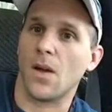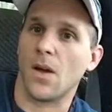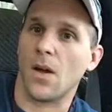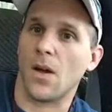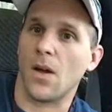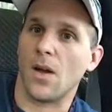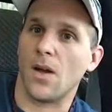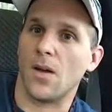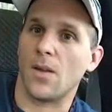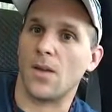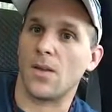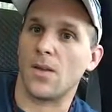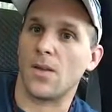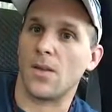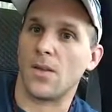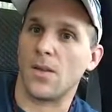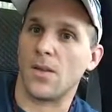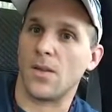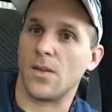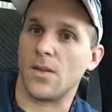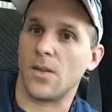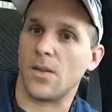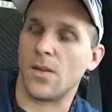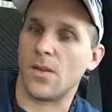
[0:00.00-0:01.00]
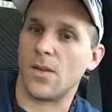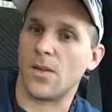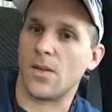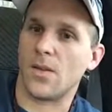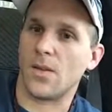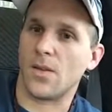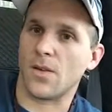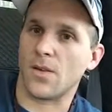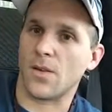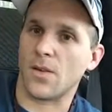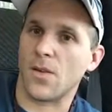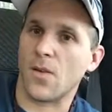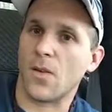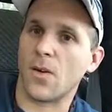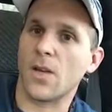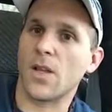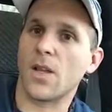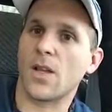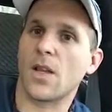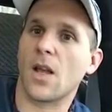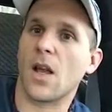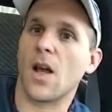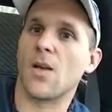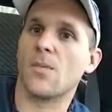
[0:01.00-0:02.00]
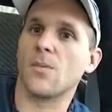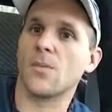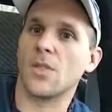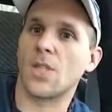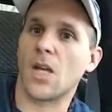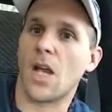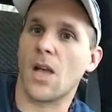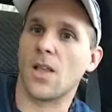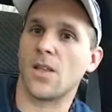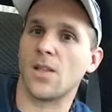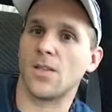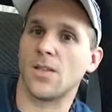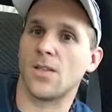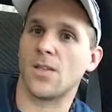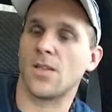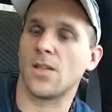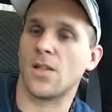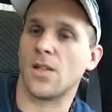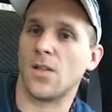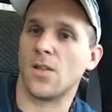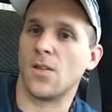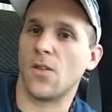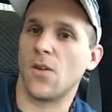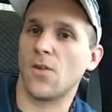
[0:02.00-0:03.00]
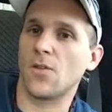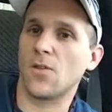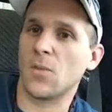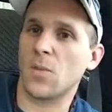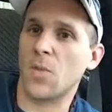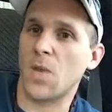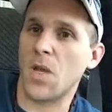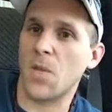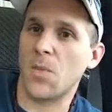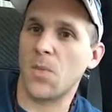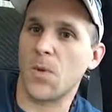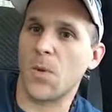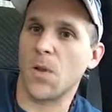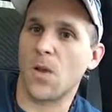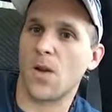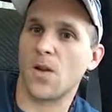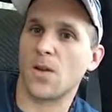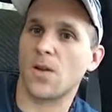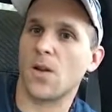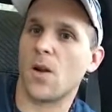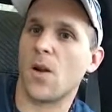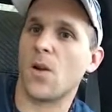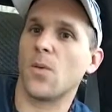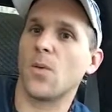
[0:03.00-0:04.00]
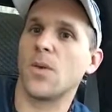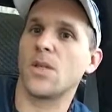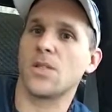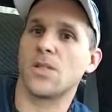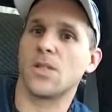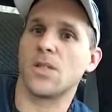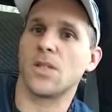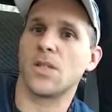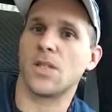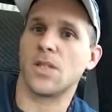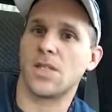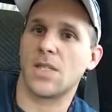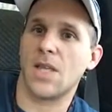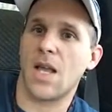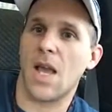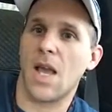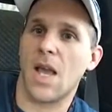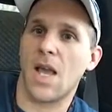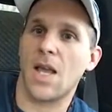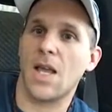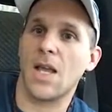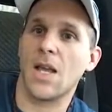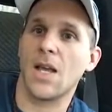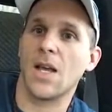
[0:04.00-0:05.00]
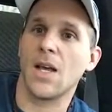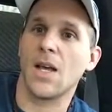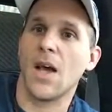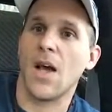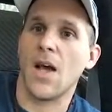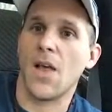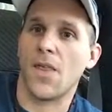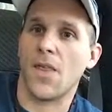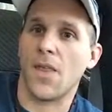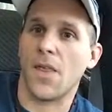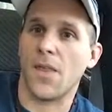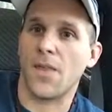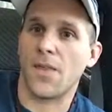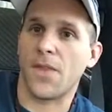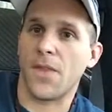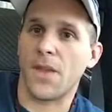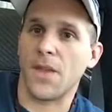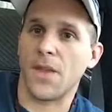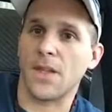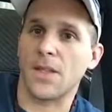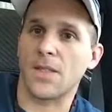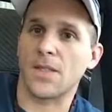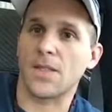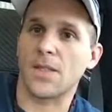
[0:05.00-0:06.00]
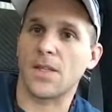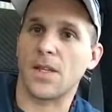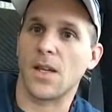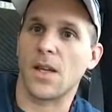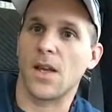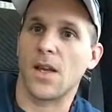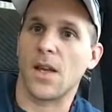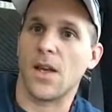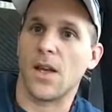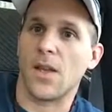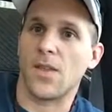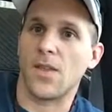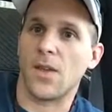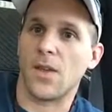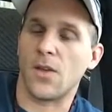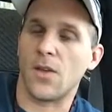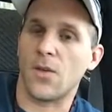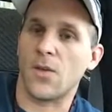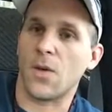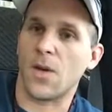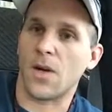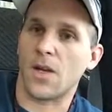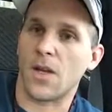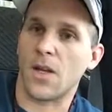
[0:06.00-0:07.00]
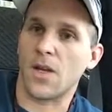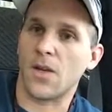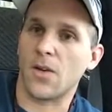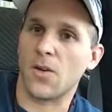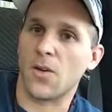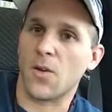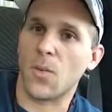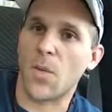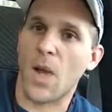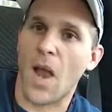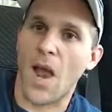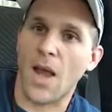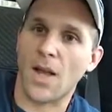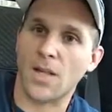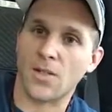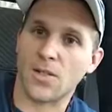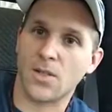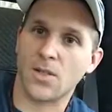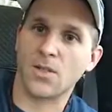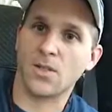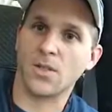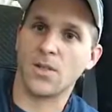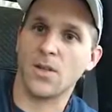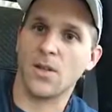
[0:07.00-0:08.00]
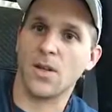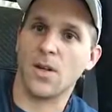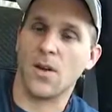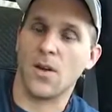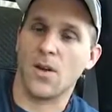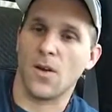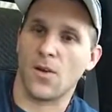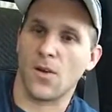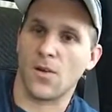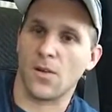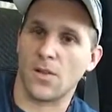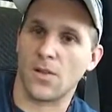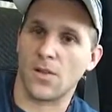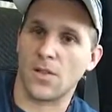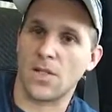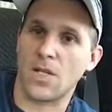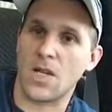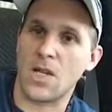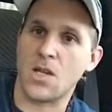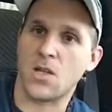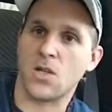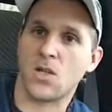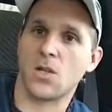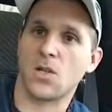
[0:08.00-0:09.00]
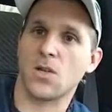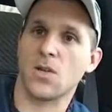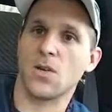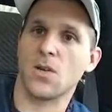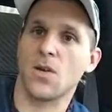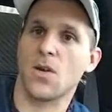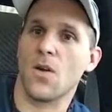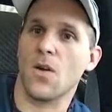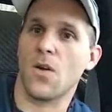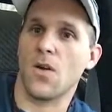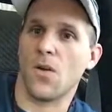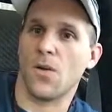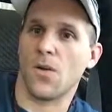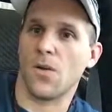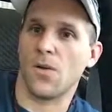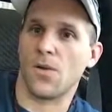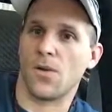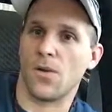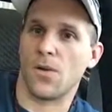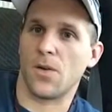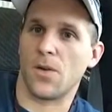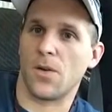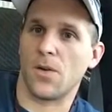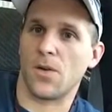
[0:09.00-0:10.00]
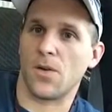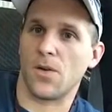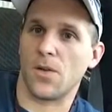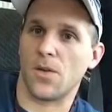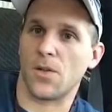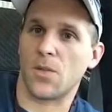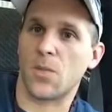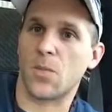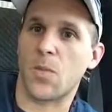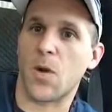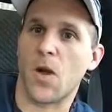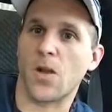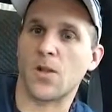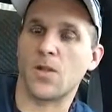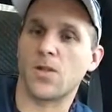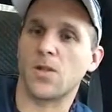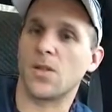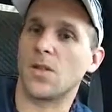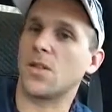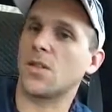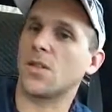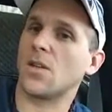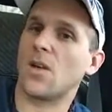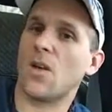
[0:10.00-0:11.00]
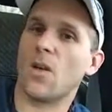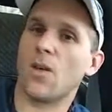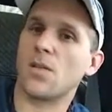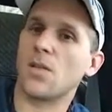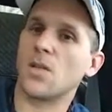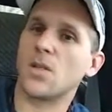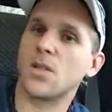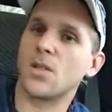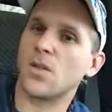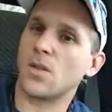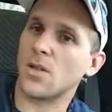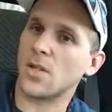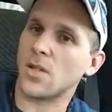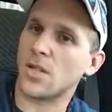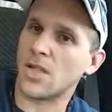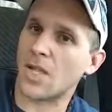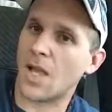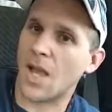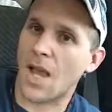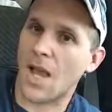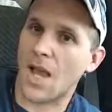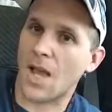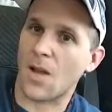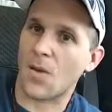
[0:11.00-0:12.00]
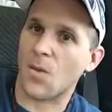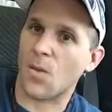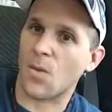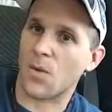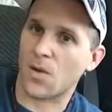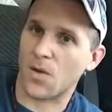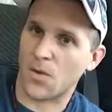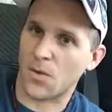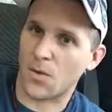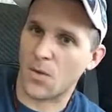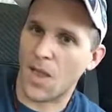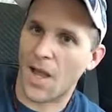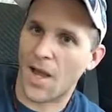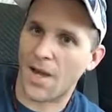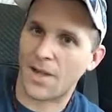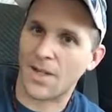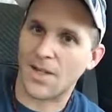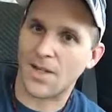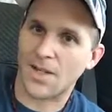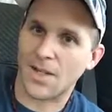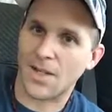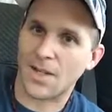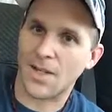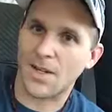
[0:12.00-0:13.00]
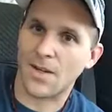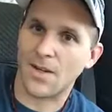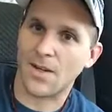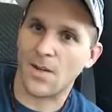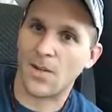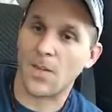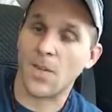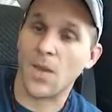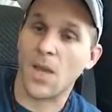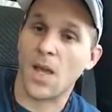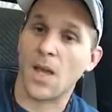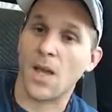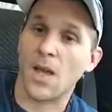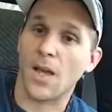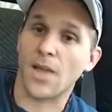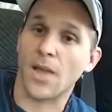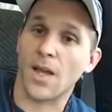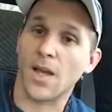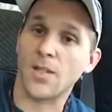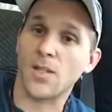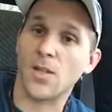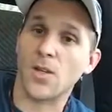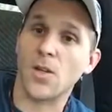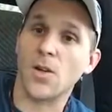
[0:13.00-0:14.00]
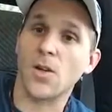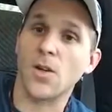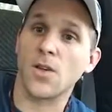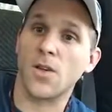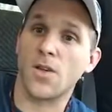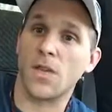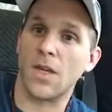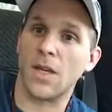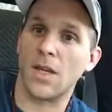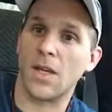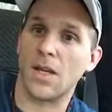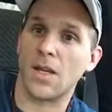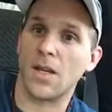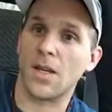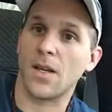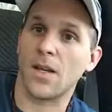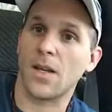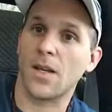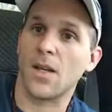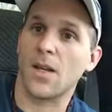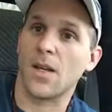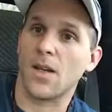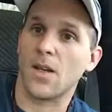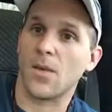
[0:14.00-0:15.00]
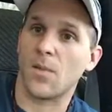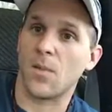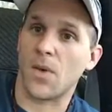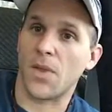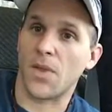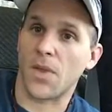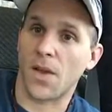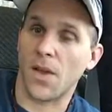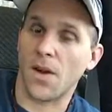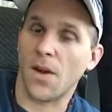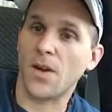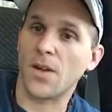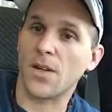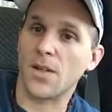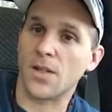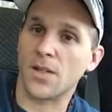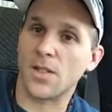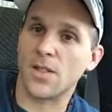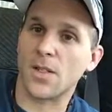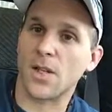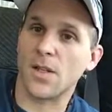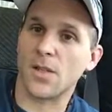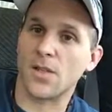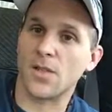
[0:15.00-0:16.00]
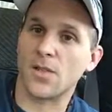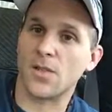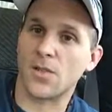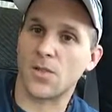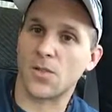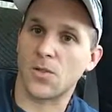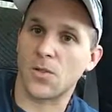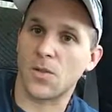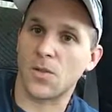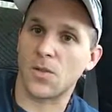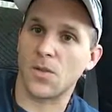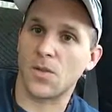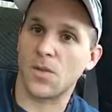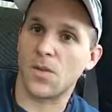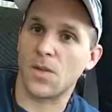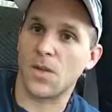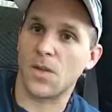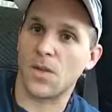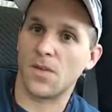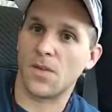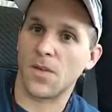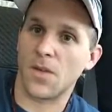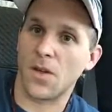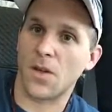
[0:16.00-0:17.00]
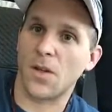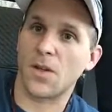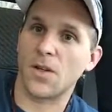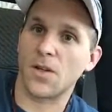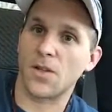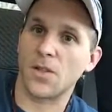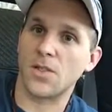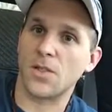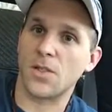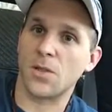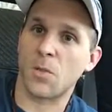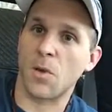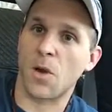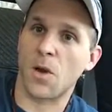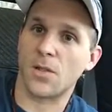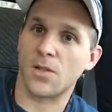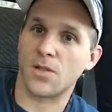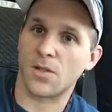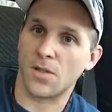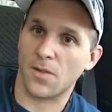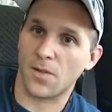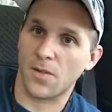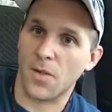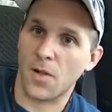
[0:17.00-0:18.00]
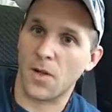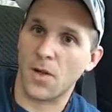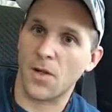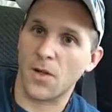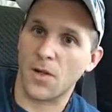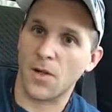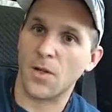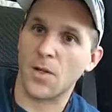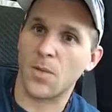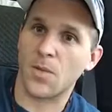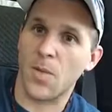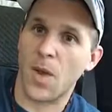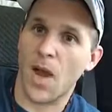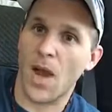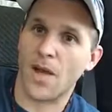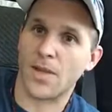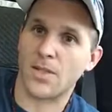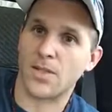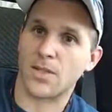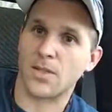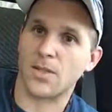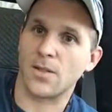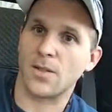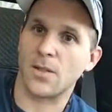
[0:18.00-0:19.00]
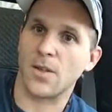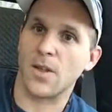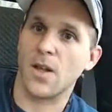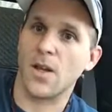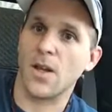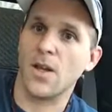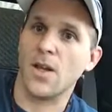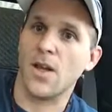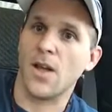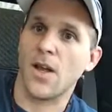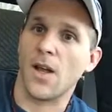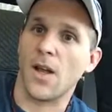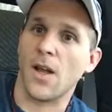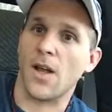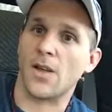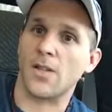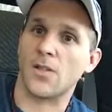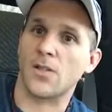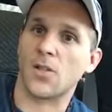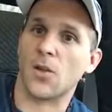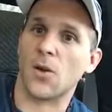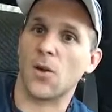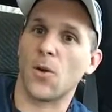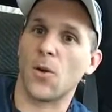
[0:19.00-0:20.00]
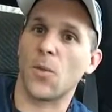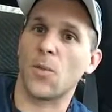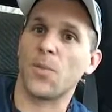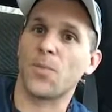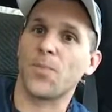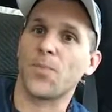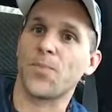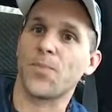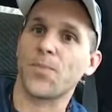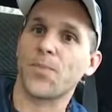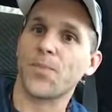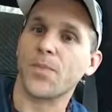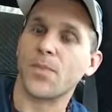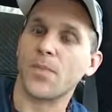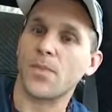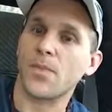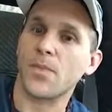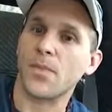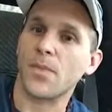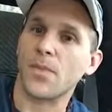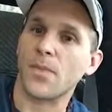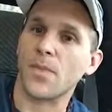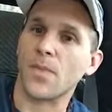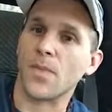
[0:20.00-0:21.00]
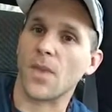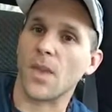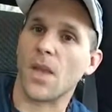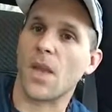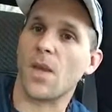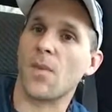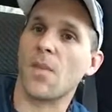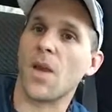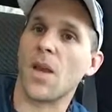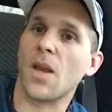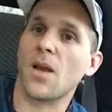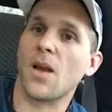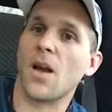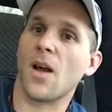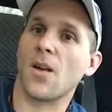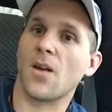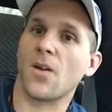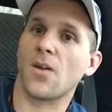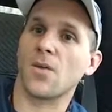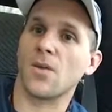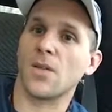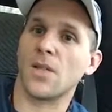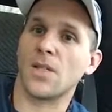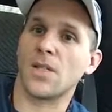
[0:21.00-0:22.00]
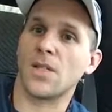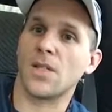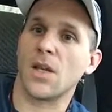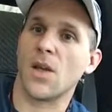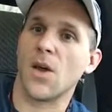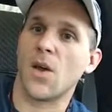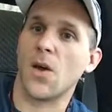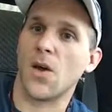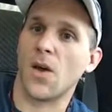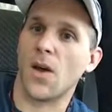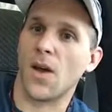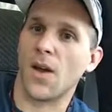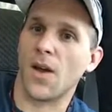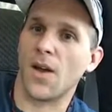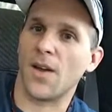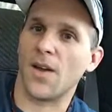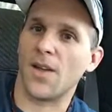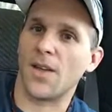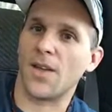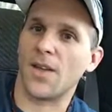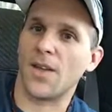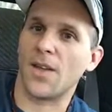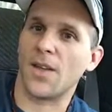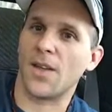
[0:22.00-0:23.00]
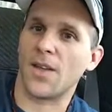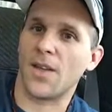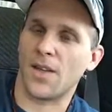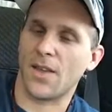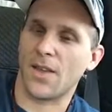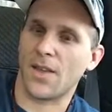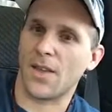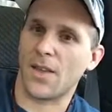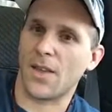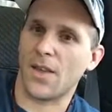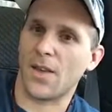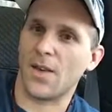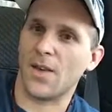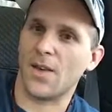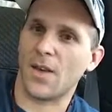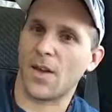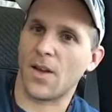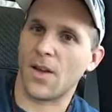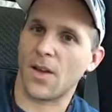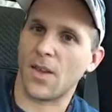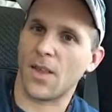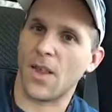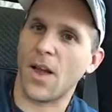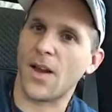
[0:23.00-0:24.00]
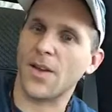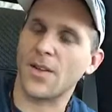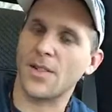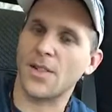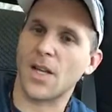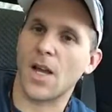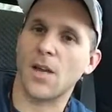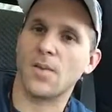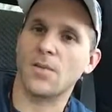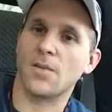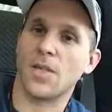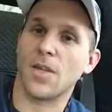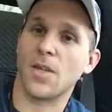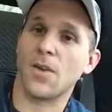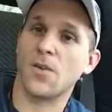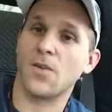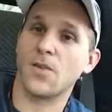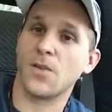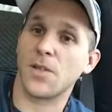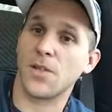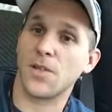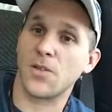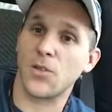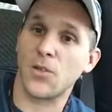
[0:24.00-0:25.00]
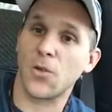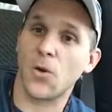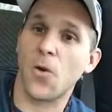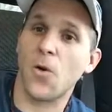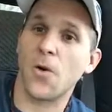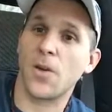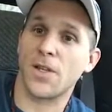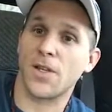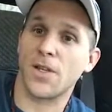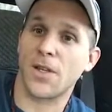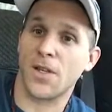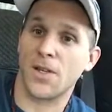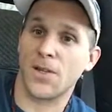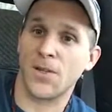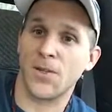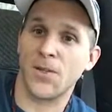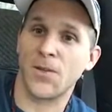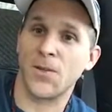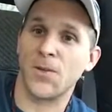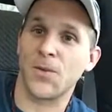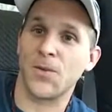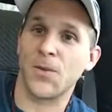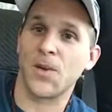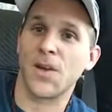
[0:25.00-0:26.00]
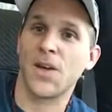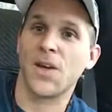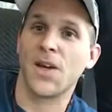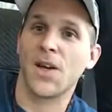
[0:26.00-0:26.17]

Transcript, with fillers: Uh, they're they're going to come challenges, and those people aren't always going to say the things that you want to hear. Your pastor or your teacher or your, or your sponsor isn't always going to say what you like to hear, and that's a good thing. But they are going to tell you the truth if they're a good sponsor, if they're a good pastor, and so they may not always uh, and, and a lot of times they don't enjoy telling you